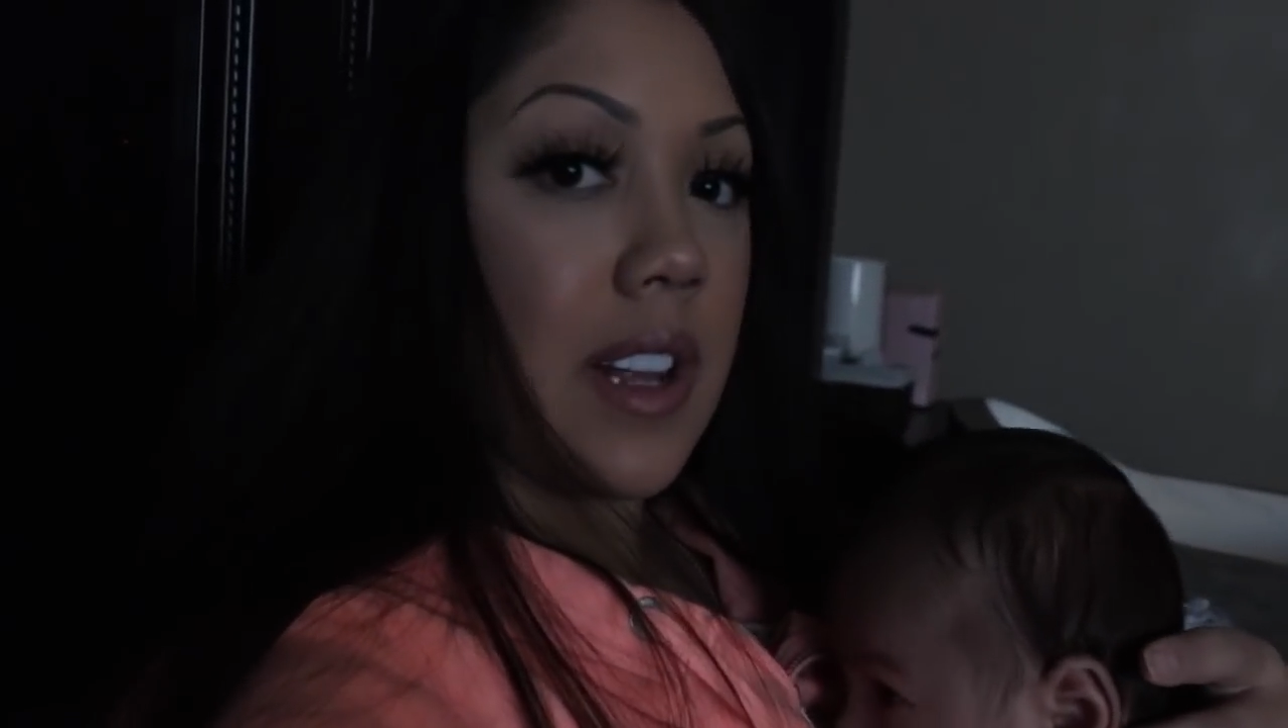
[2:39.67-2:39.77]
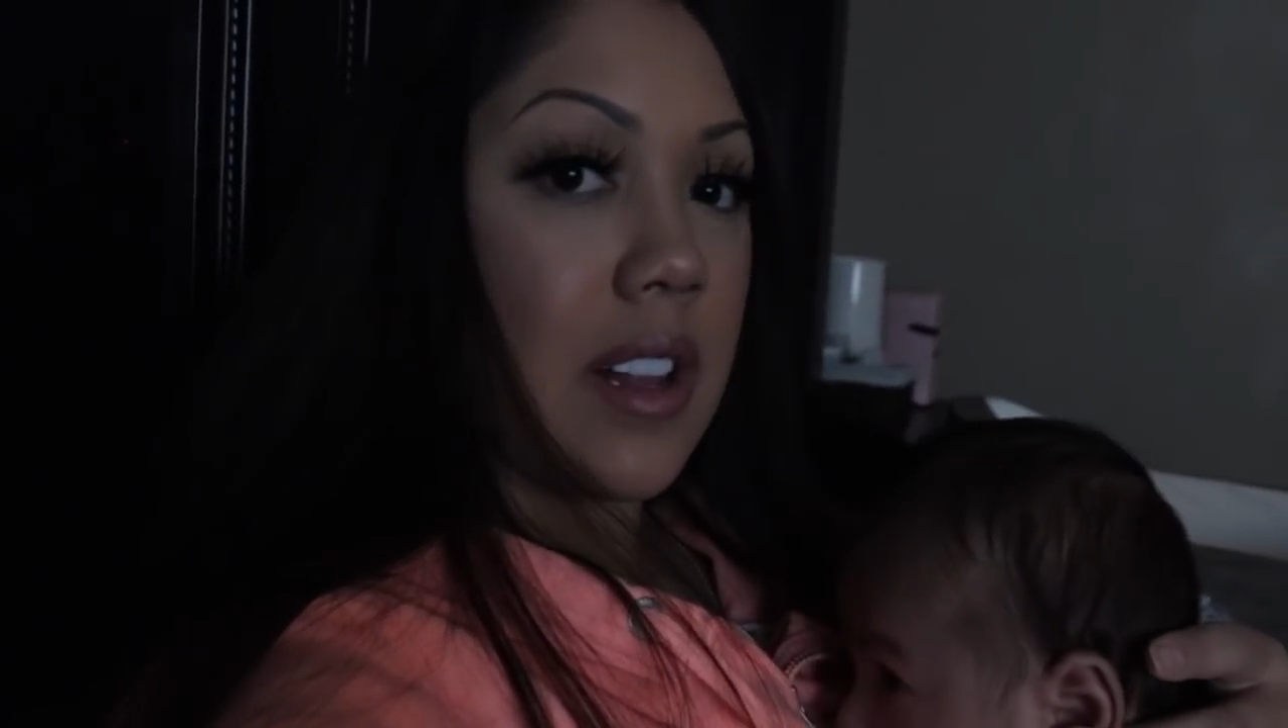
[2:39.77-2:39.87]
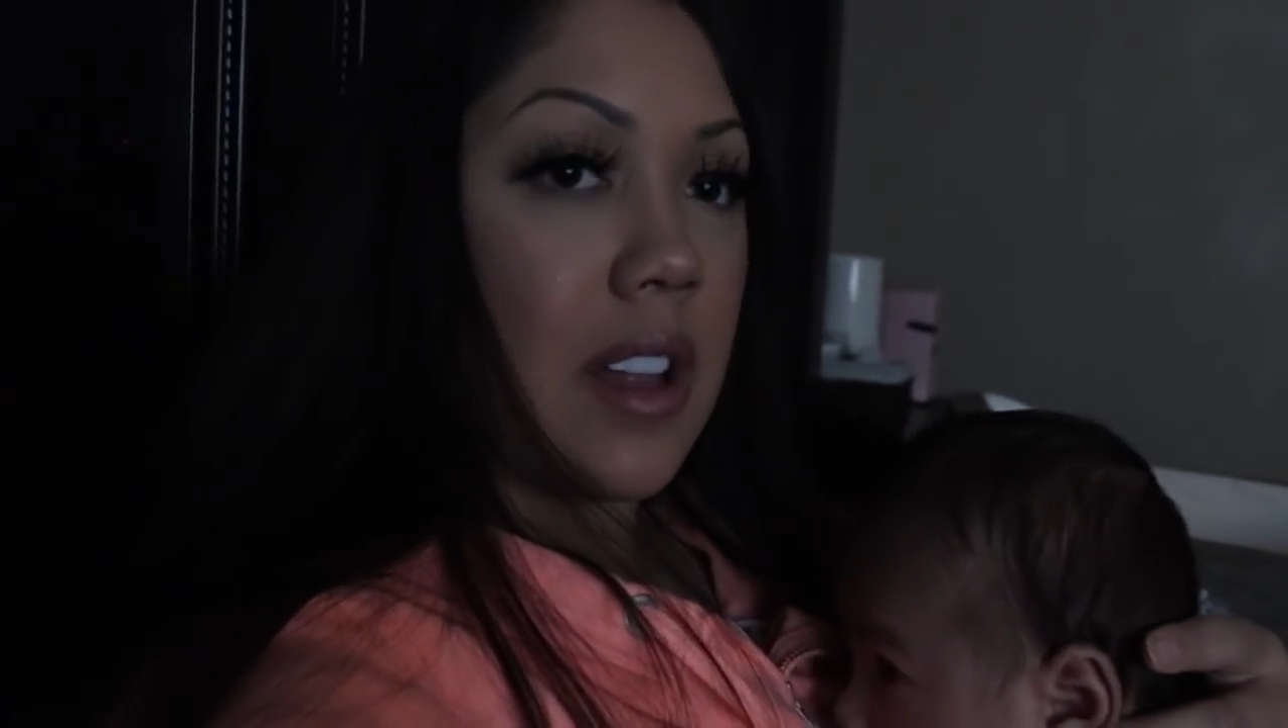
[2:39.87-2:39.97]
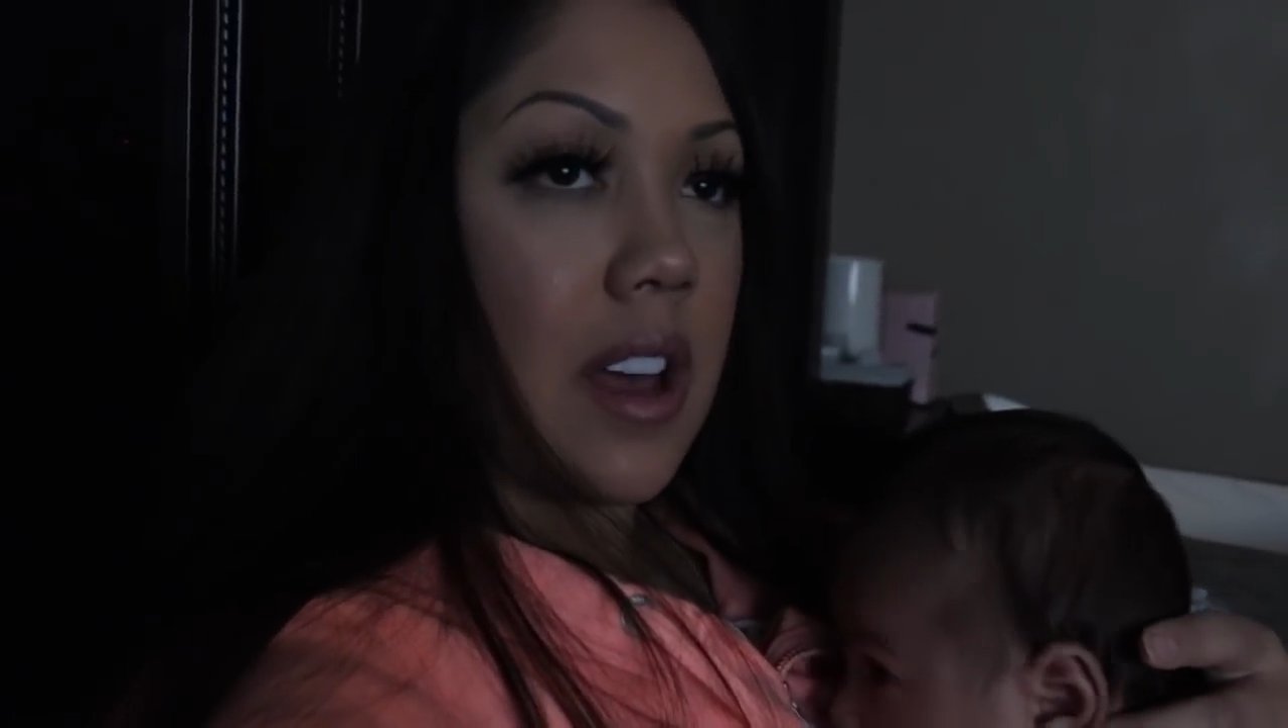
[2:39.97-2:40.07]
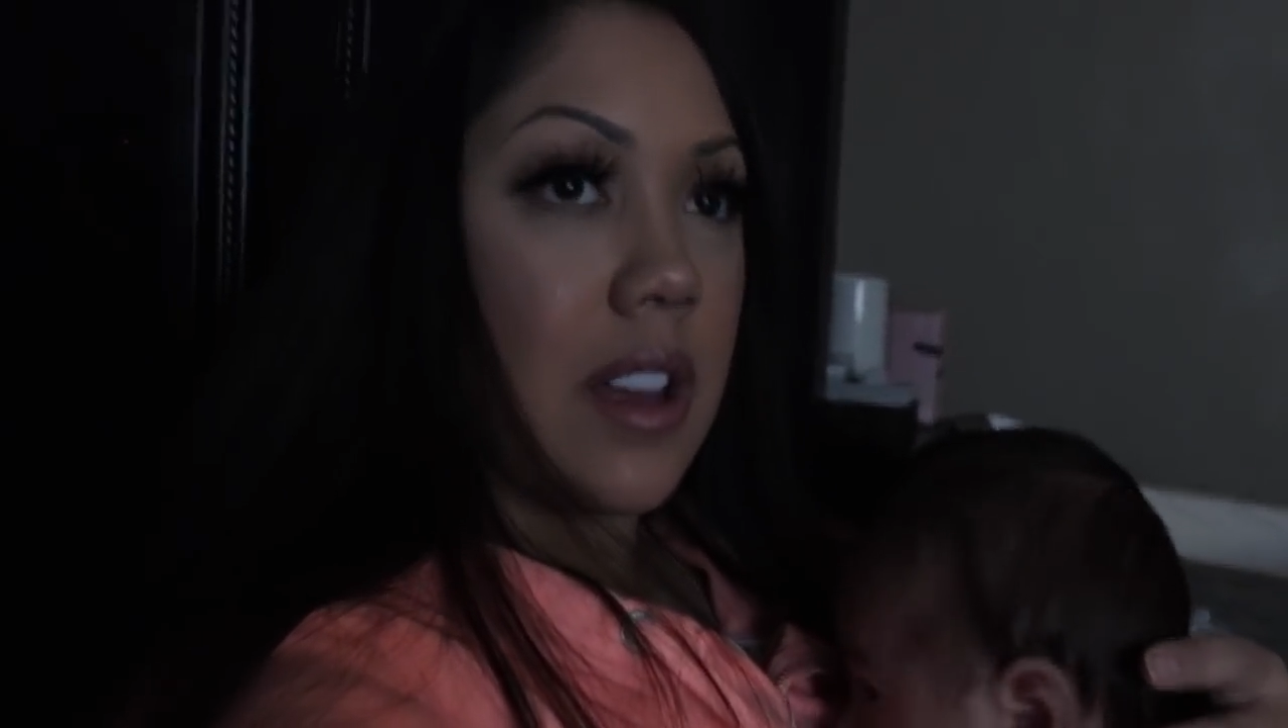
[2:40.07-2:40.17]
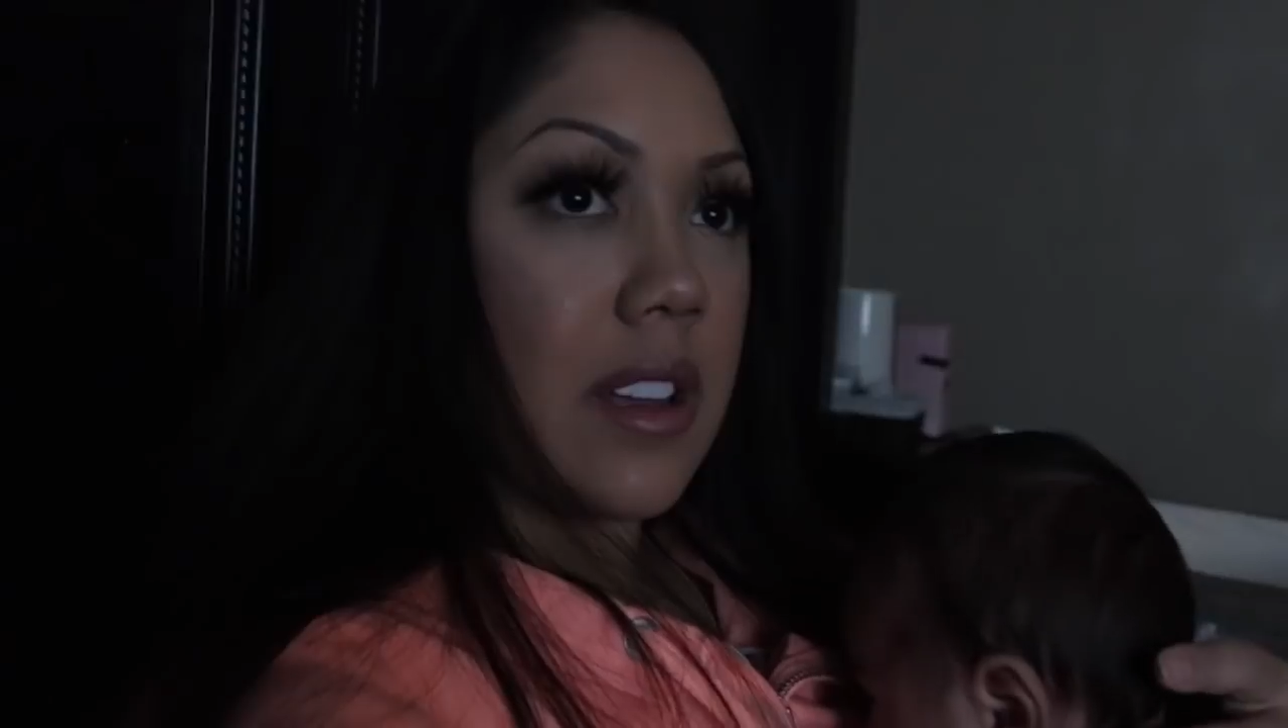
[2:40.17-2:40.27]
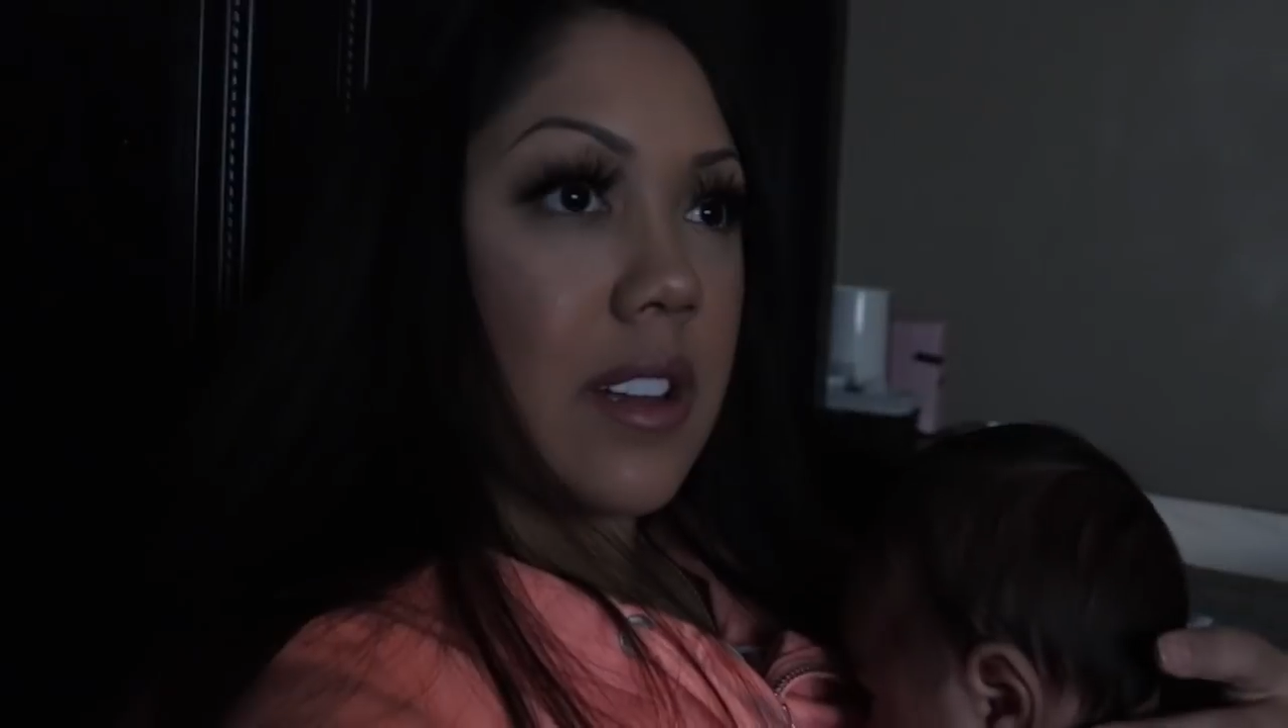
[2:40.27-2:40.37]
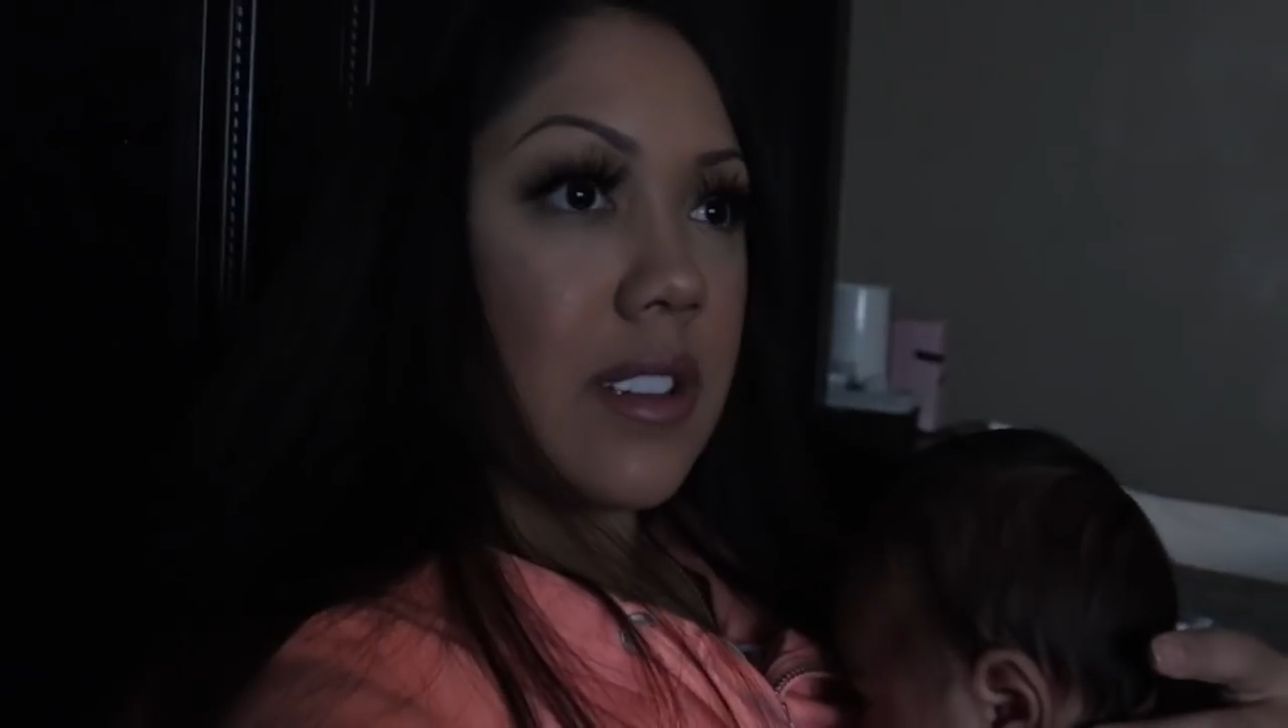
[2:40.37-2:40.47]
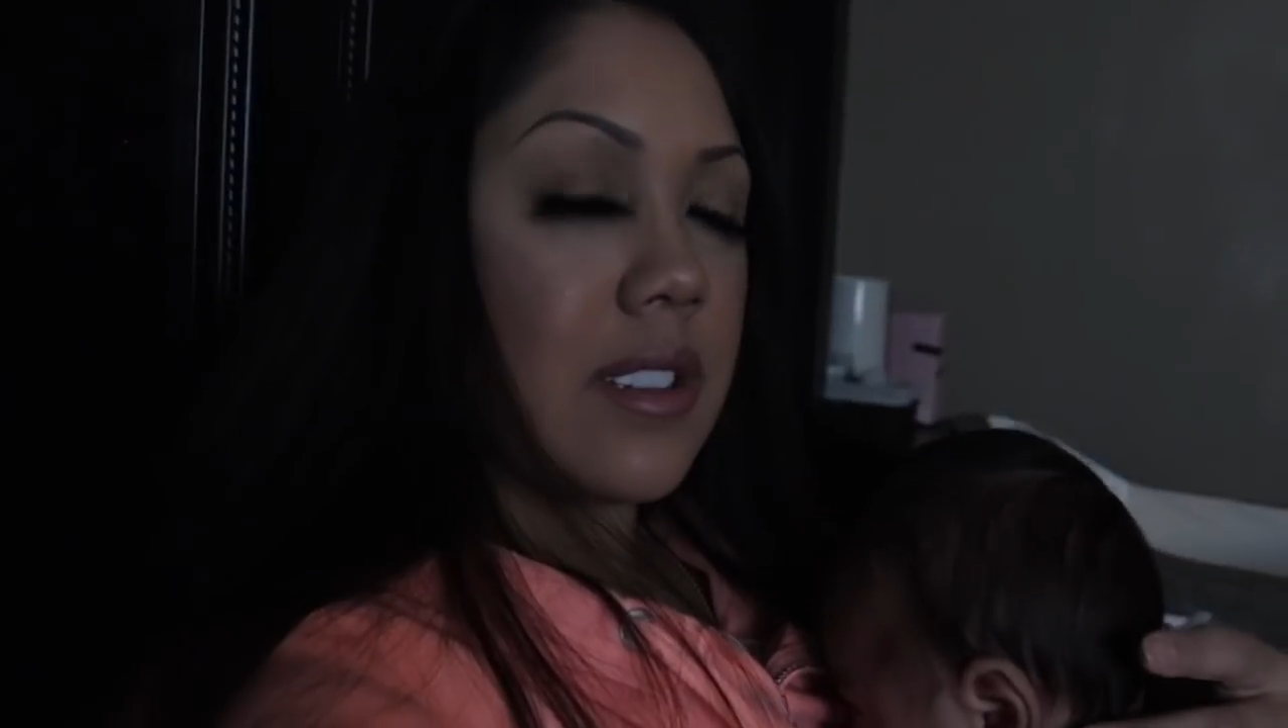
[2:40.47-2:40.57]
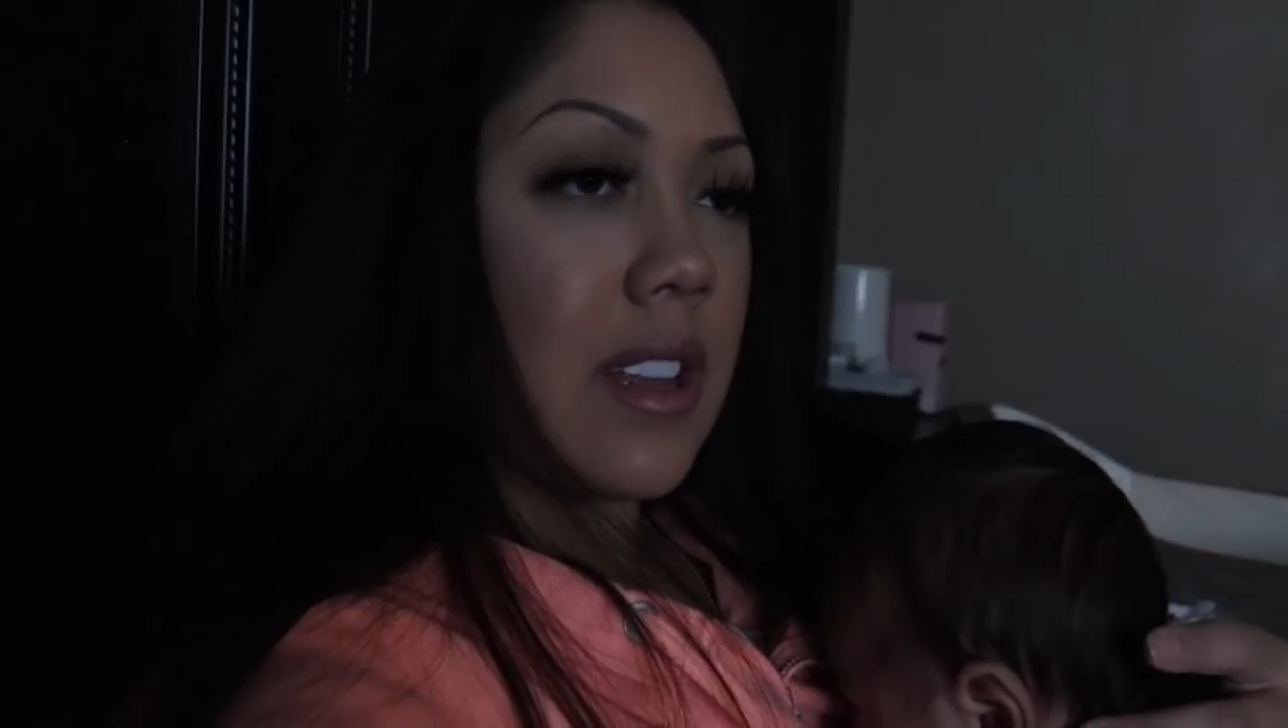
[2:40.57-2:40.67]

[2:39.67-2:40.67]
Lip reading: o'clock